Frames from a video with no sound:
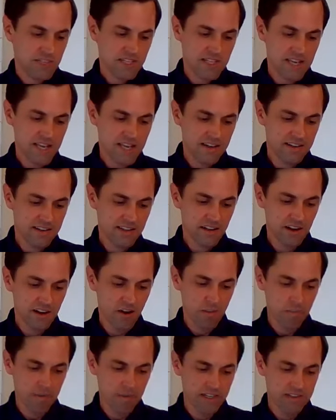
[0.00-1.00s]

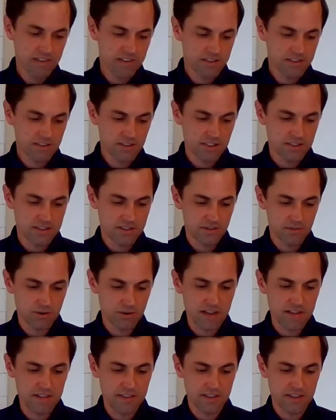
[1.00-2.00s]
It's the
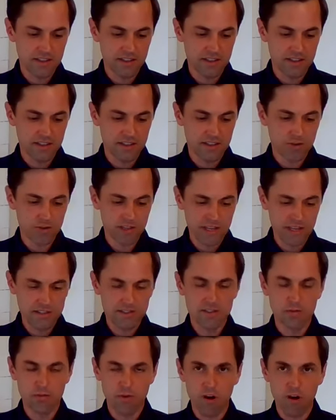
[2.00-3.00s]
right thing to do. And
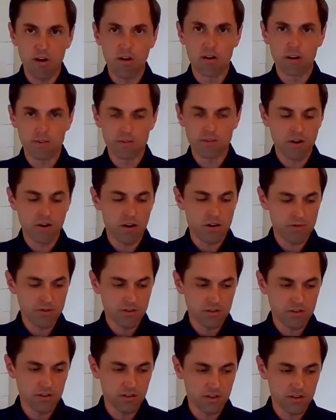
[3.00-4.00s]
yes, if you are
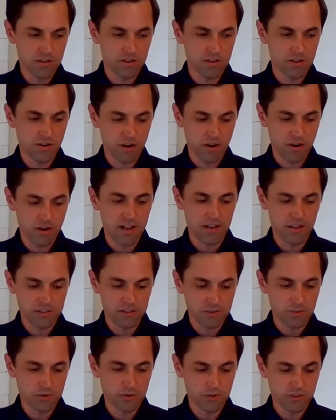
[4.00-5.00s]
furloughed, you are
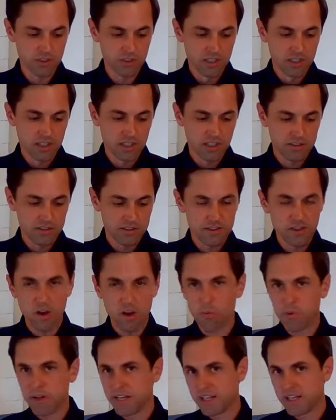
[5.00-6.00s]
eligible. So
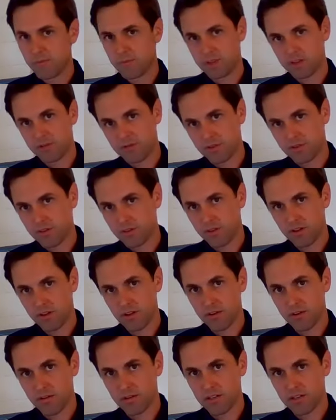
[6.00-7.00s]
many have been
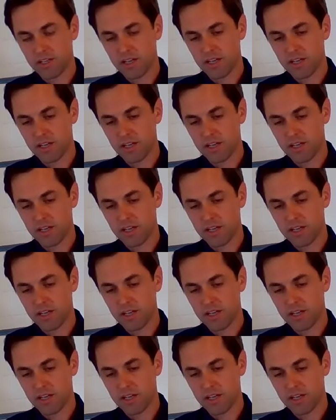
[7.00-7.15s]
furloughed.